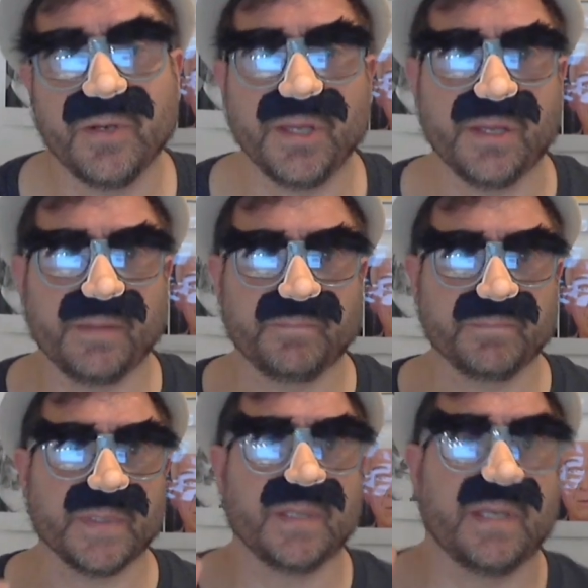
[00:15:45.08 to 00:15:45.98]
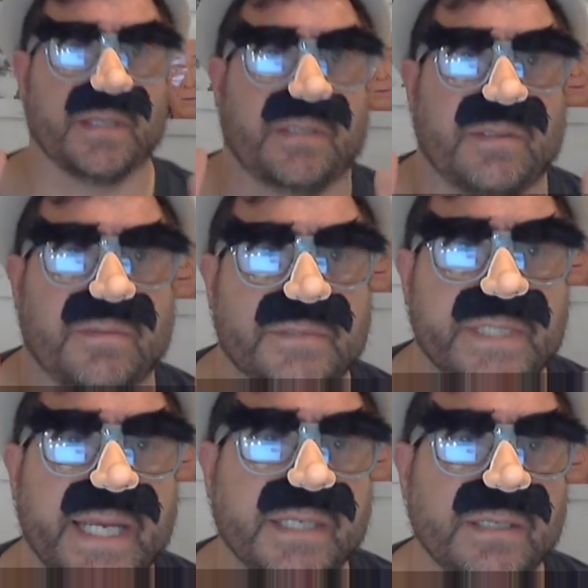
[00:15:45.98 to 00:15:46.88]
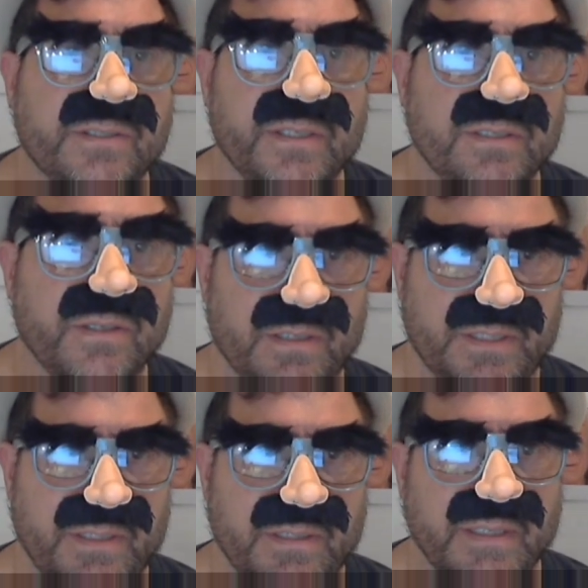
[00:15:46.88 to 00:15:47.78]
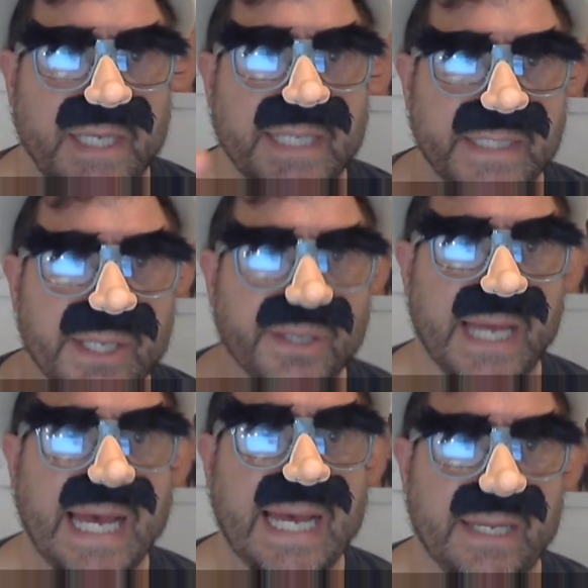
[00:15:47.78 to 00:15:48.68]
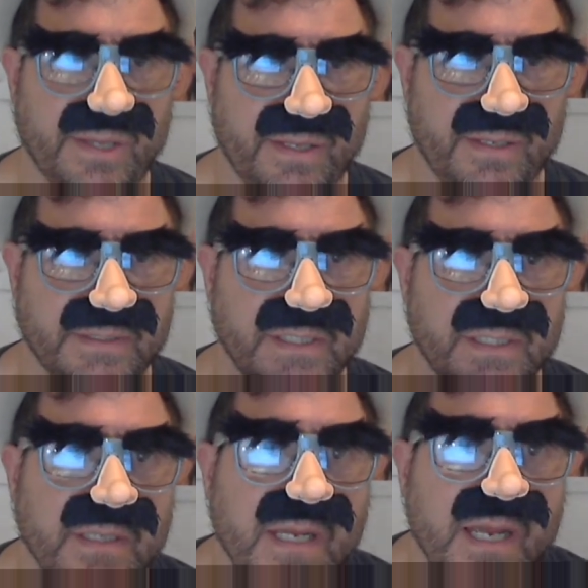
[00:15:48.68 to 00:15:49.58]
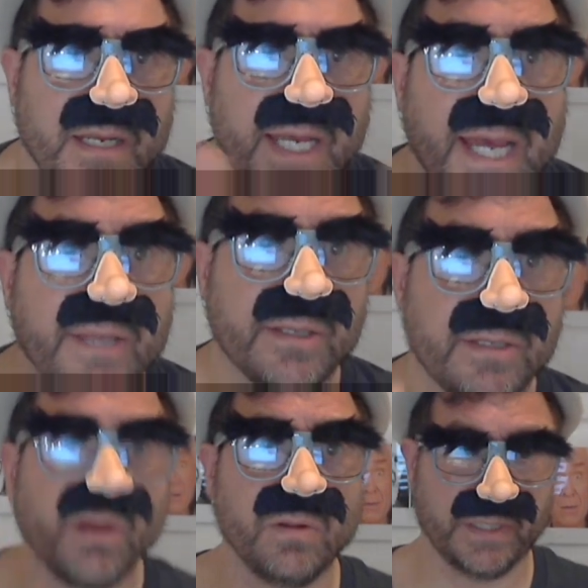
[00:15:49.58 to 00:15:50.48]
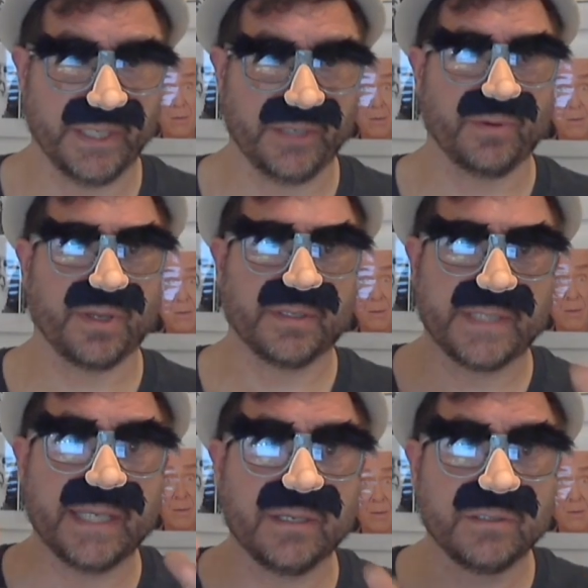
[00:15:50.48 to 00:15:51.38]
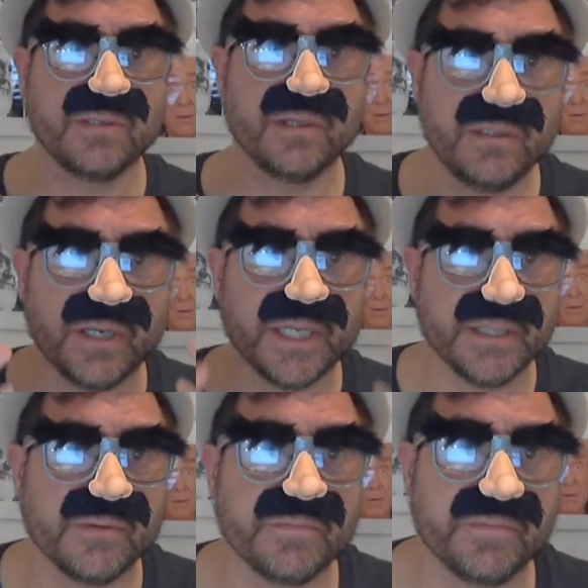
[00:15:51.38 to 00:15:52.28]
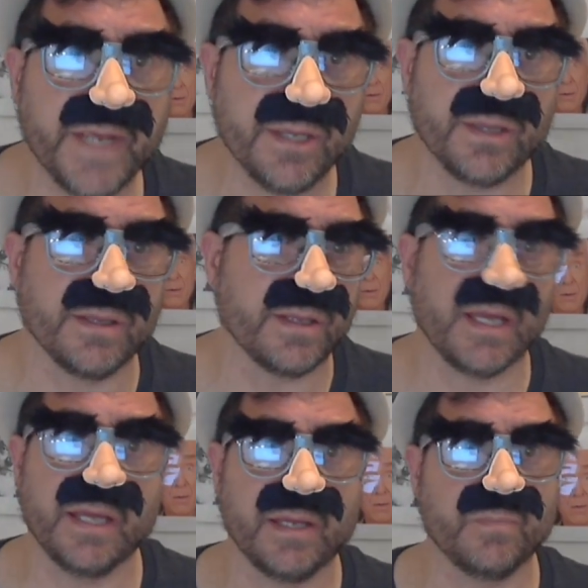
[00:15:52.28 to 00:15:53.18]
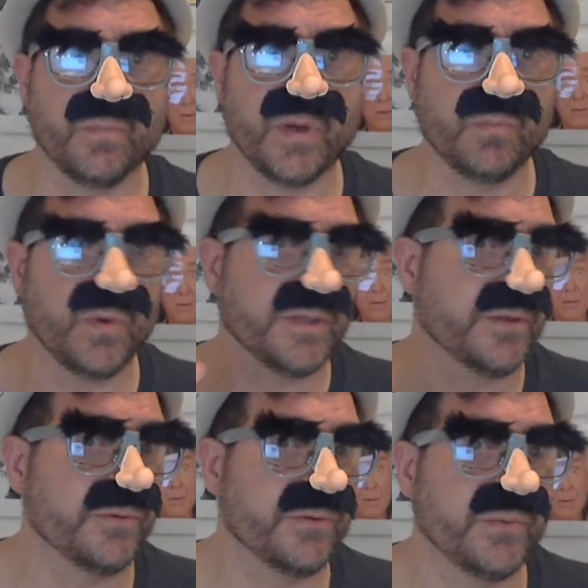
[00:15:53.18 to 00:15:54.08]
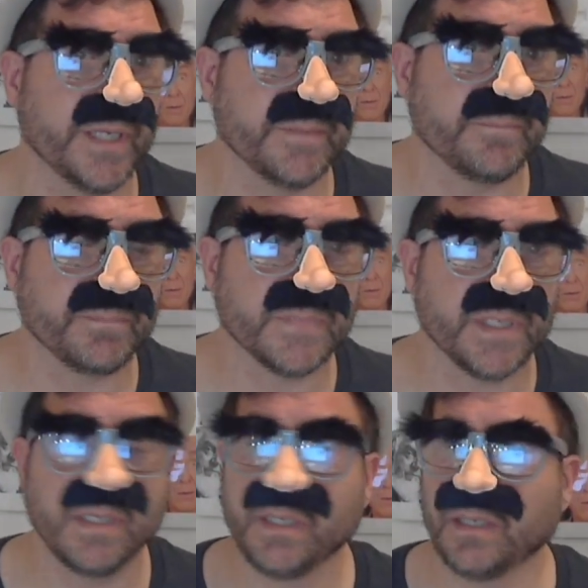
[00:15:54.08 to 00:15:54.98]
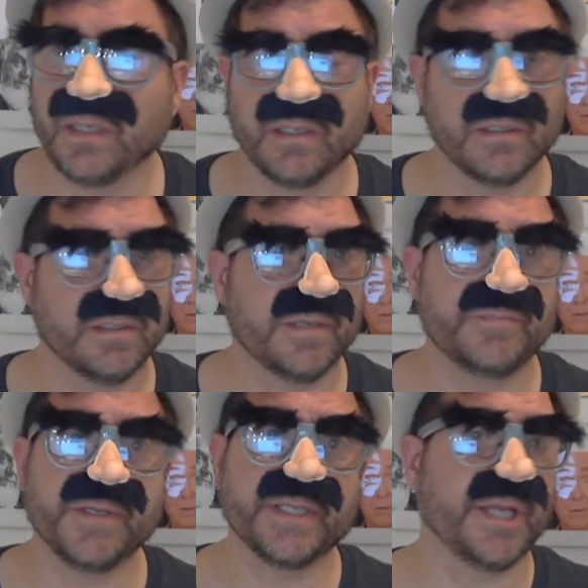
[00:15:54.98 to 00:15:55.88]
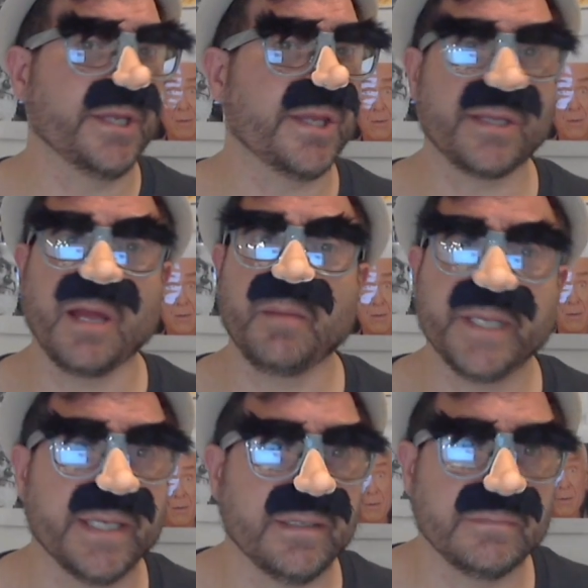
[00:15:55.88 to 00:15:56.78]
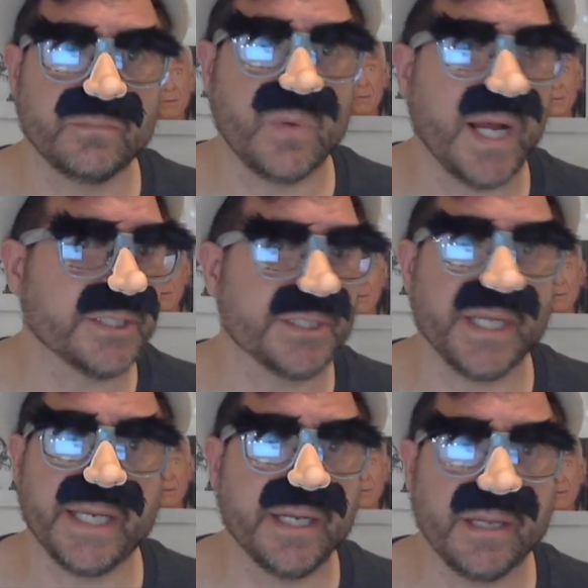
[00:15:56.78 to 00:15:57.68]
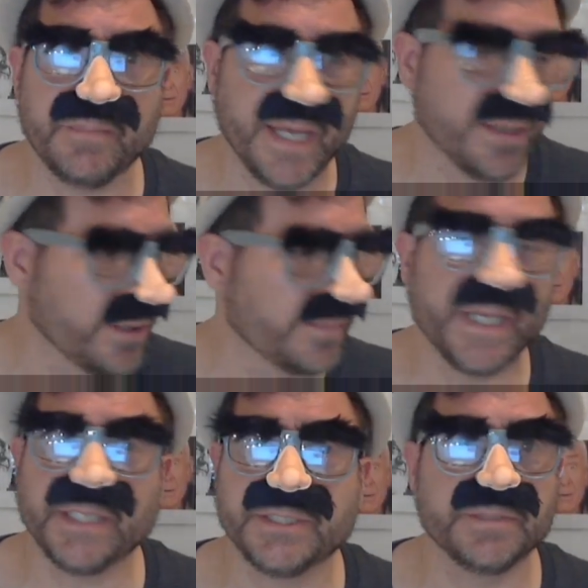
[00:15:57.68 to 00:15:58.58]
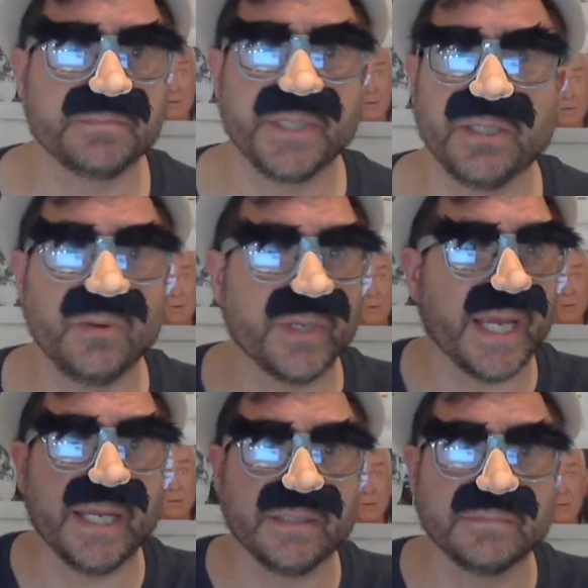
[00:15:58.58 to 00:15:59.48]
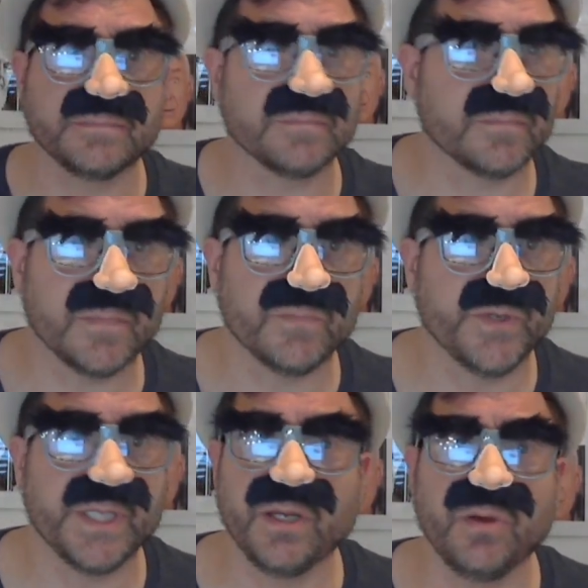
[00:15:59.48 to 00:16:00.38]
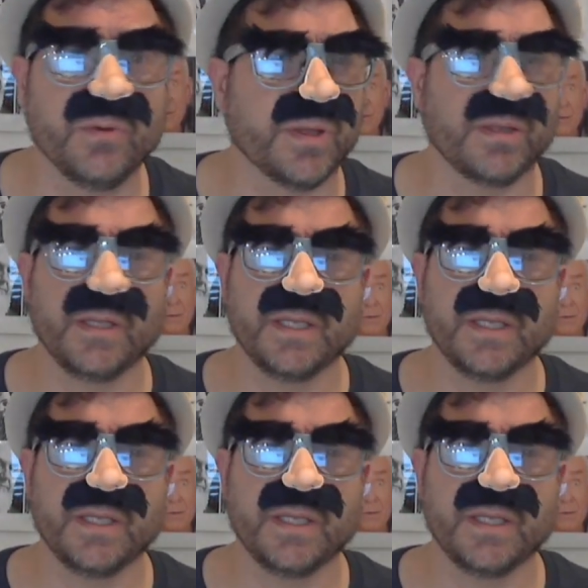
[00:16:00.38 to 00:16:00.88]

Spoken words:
as take a good look at these guys as cult leaders, take a good look at their faces and what they're doing. If you can stomach it, watch the anti-masturbation Pillowgate videos.